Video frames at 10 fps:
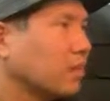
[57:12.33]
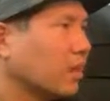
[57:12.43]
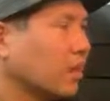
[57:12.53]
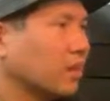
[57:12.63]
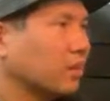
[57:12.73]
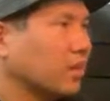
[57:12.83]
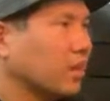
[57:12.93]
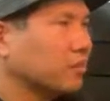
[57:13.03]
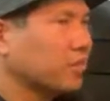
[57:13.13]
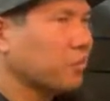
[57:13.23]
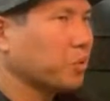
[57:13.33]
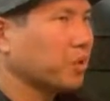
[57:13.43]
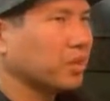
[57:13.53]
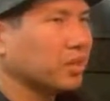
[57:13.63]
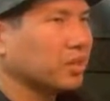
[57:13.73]
And they put
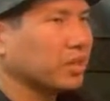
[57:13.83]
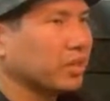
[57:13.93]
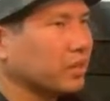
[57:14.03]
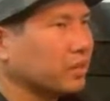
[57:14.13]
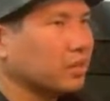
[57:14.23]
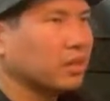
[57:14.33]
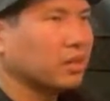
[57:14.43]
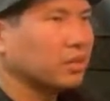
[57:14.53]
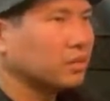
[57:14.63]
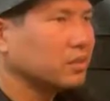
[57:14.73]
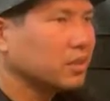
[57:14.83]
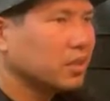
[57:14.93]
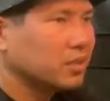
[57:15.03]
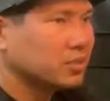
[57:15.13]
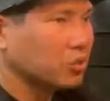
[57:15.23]
on a clinic on
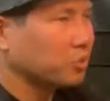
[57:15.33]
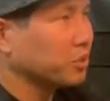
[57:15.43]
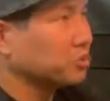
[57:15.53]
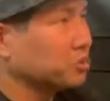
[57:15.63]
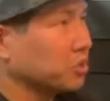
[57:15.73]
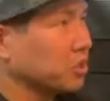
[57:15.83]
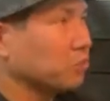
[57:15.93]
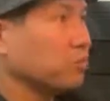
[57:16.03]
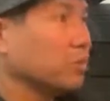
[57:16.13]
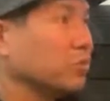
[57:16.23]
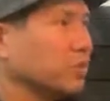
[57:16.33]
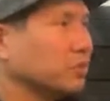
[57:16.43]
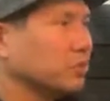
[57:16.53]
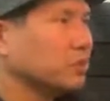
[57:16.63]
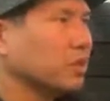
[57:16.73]
slow pitch jigging
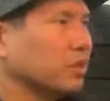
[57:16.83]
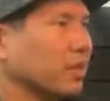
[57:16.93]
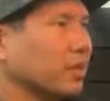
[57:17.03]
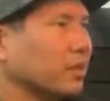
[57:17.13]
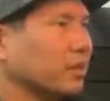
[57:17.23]
bluefin tuna. And